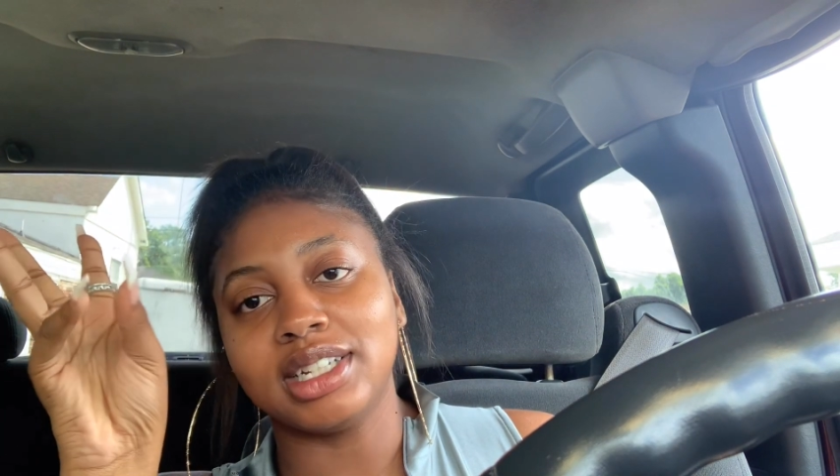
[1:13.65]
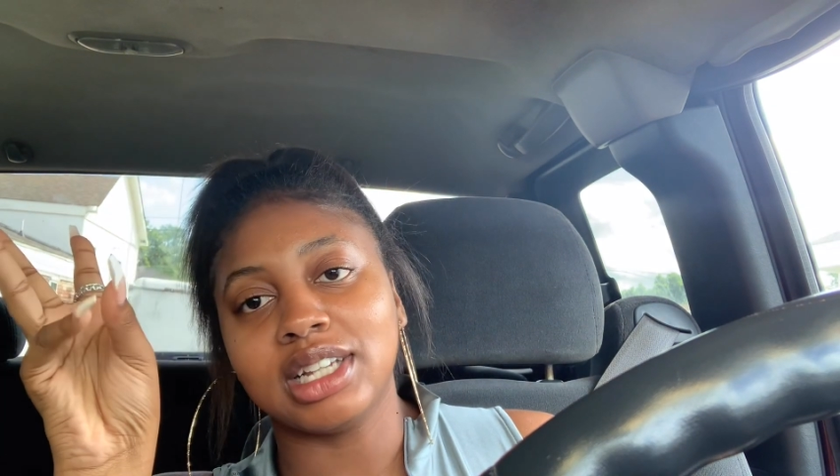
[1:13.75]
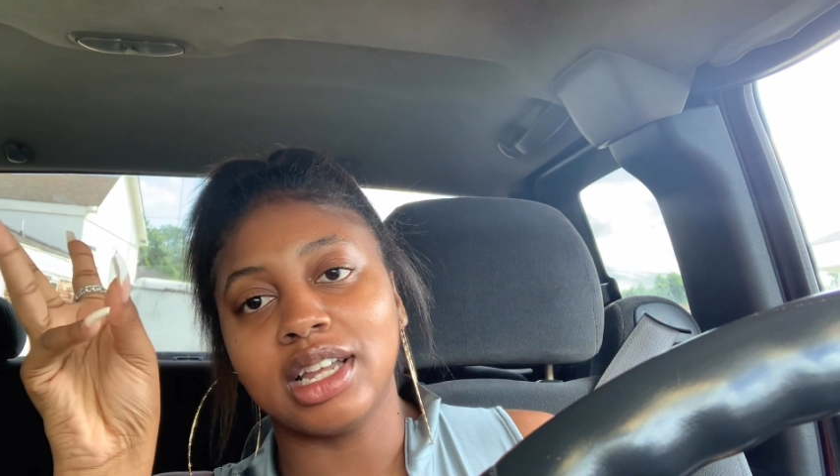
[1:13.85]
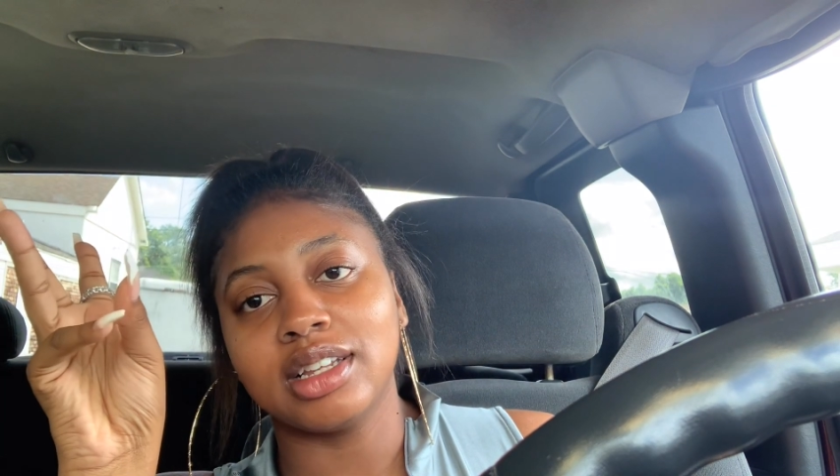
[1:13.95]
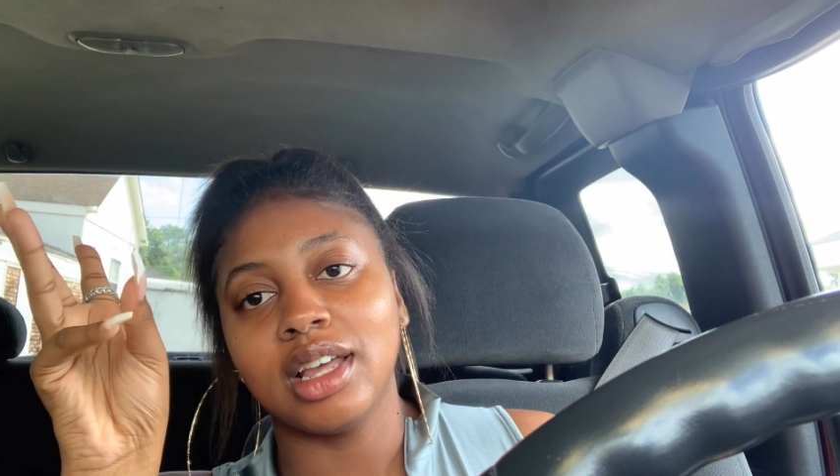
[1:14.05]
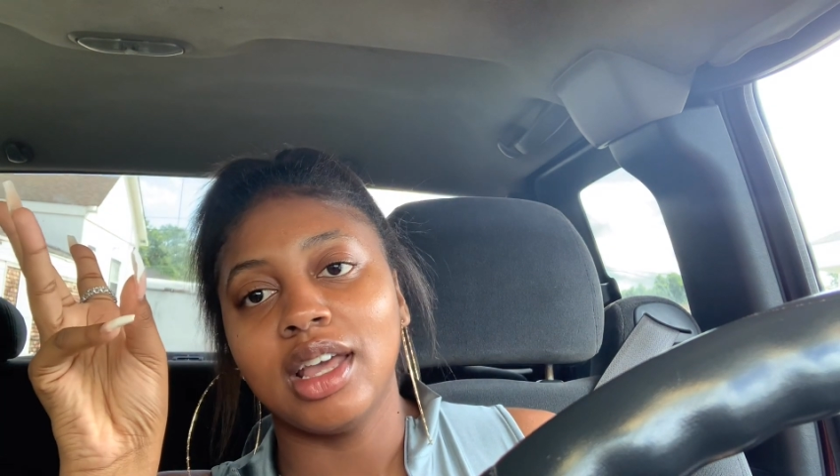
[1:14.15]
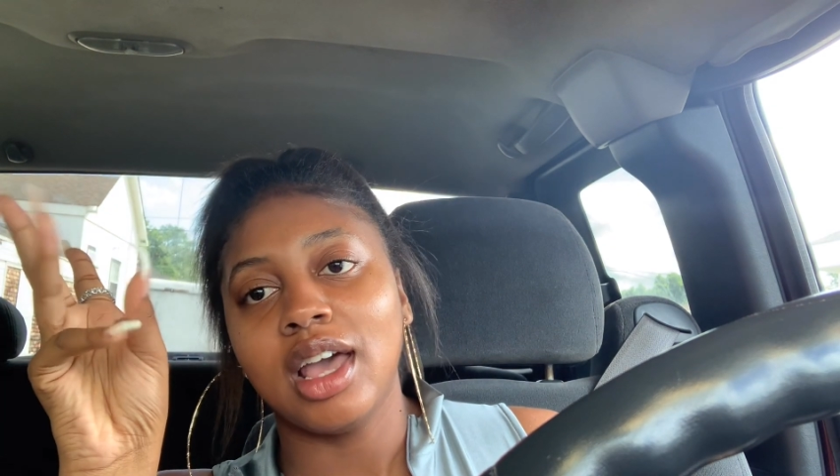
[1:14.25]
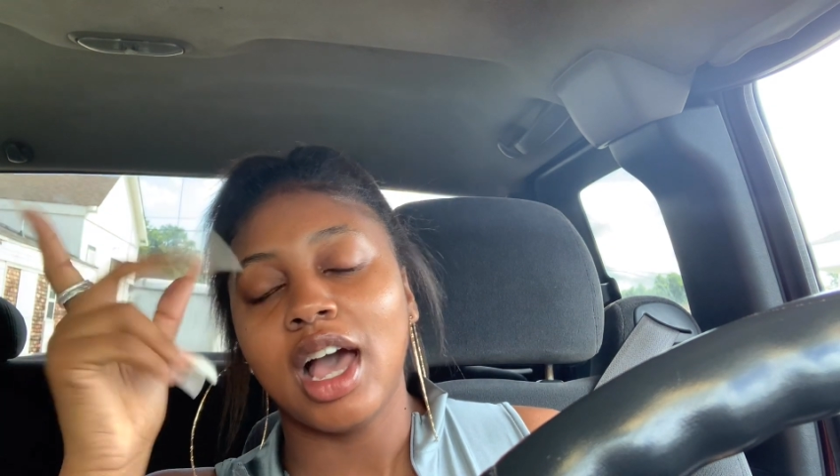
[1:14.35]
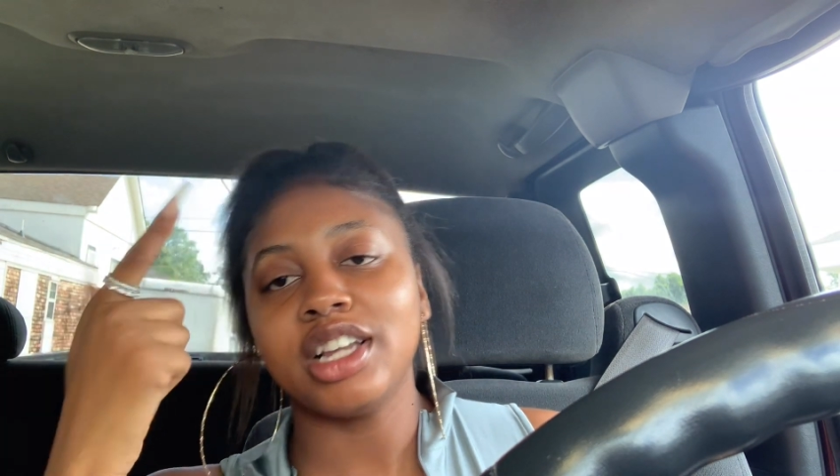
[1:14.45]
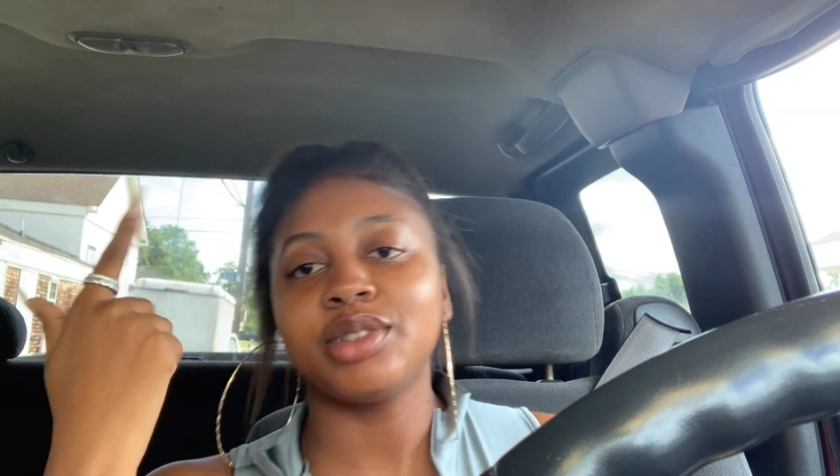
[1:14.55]
Like,
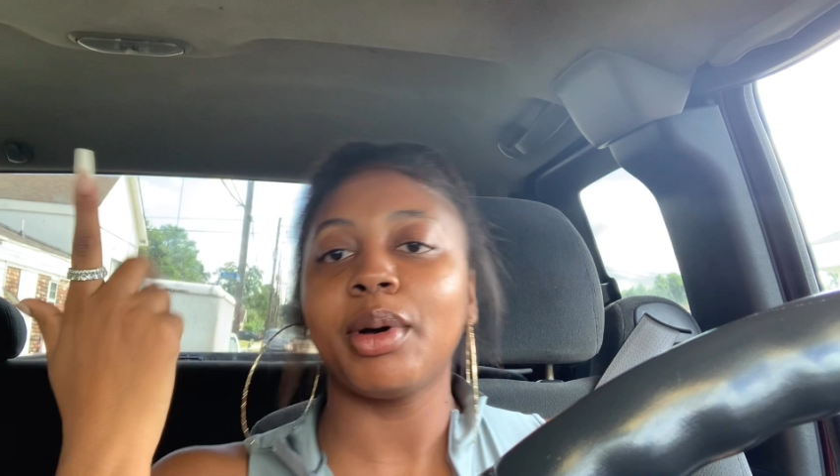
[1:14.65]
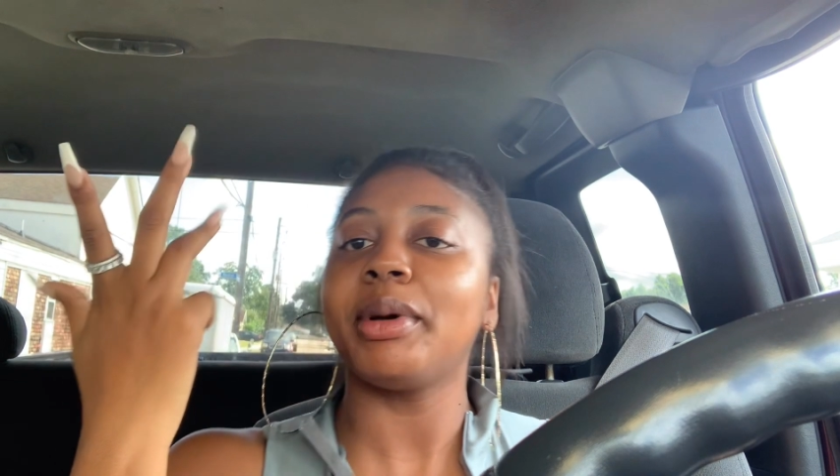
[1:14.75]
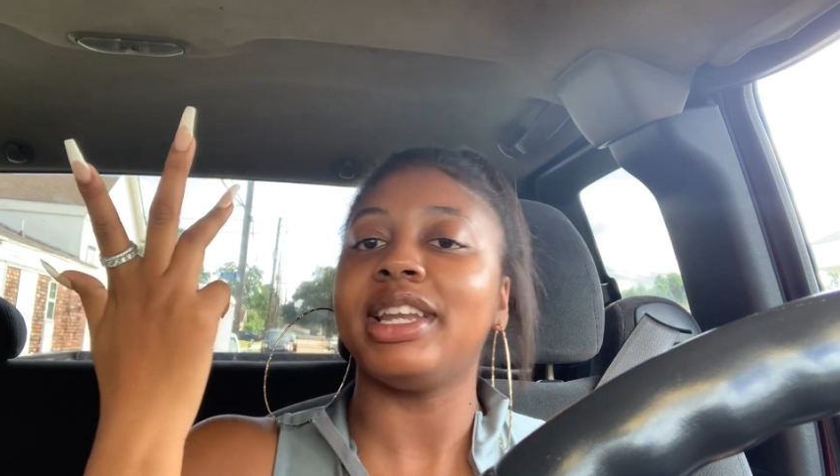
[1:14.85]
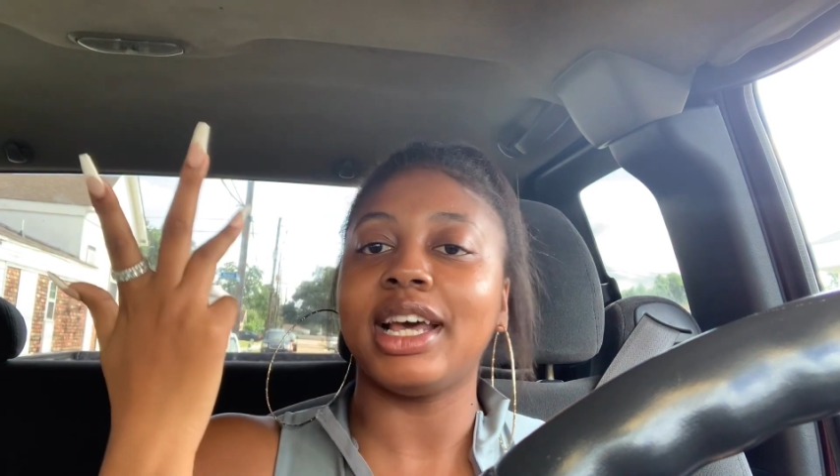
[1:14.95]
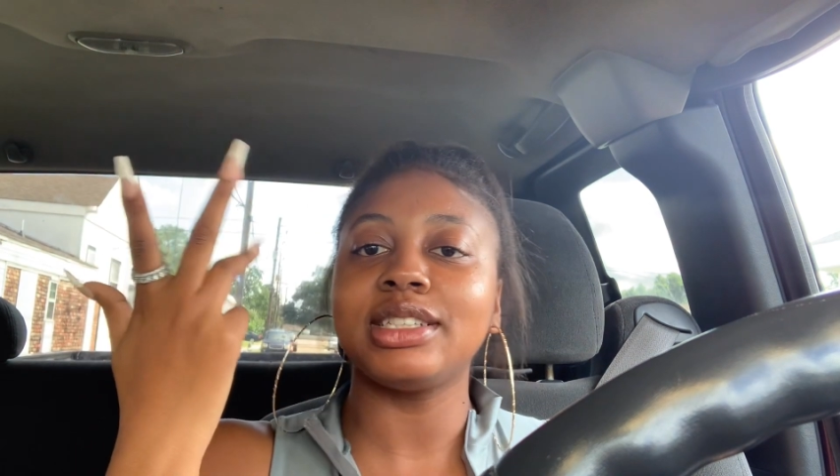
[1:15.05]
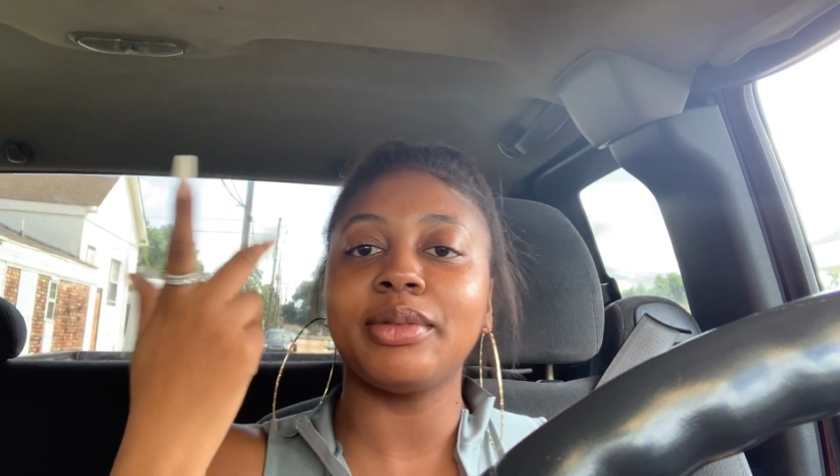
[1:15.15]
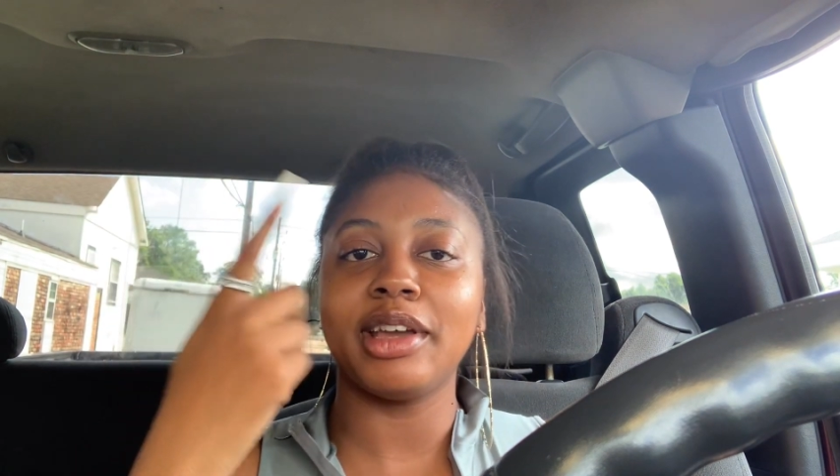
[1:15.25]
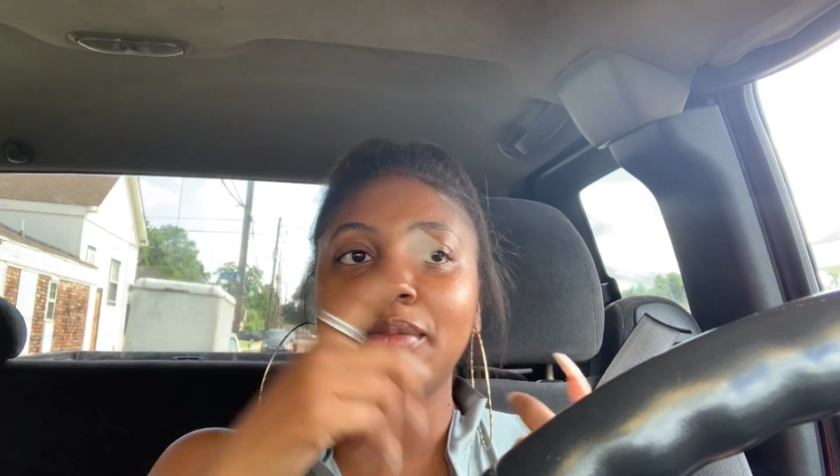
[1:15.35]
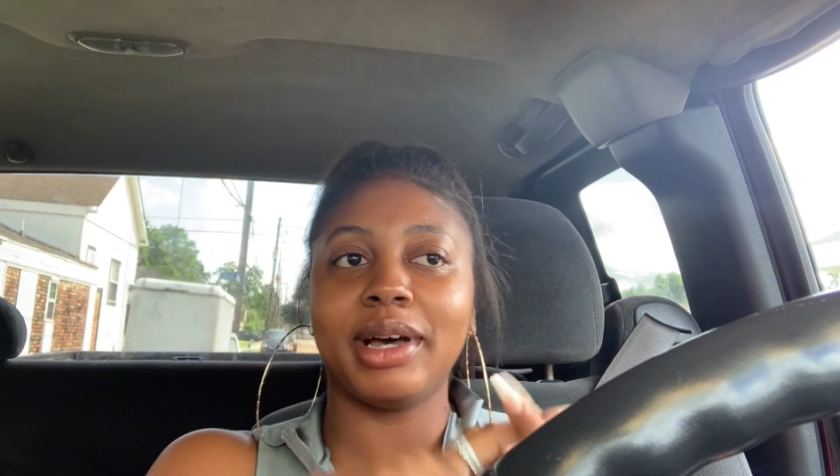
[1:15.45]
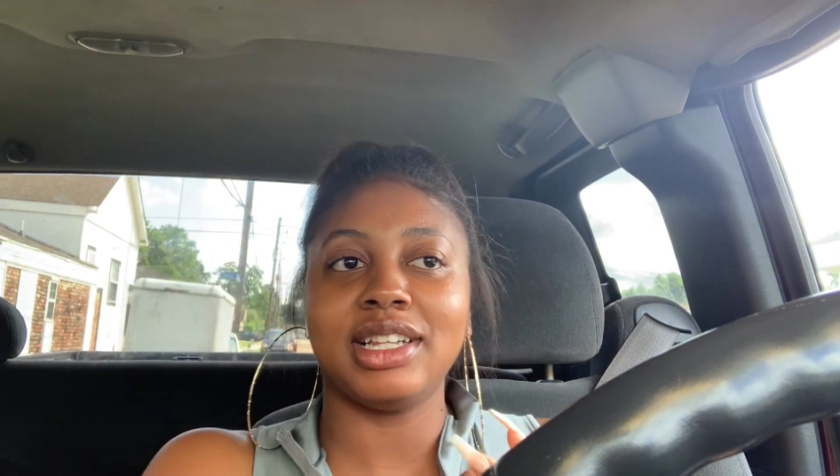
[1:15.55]
I just bought my dad some
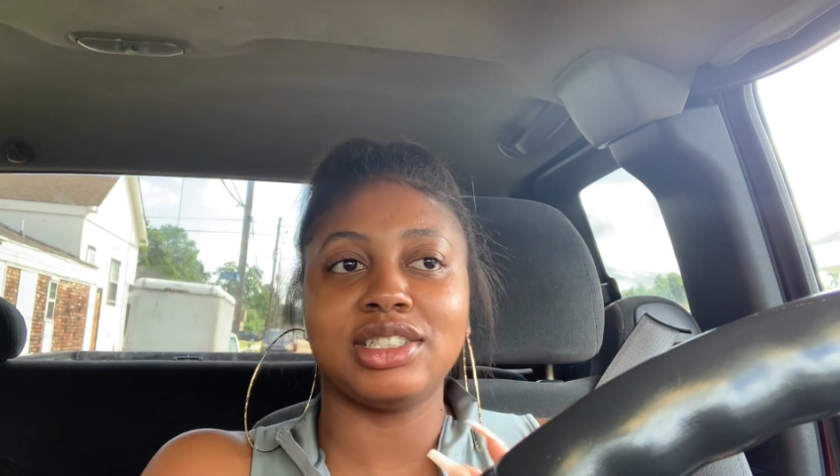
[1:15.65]
AirPods,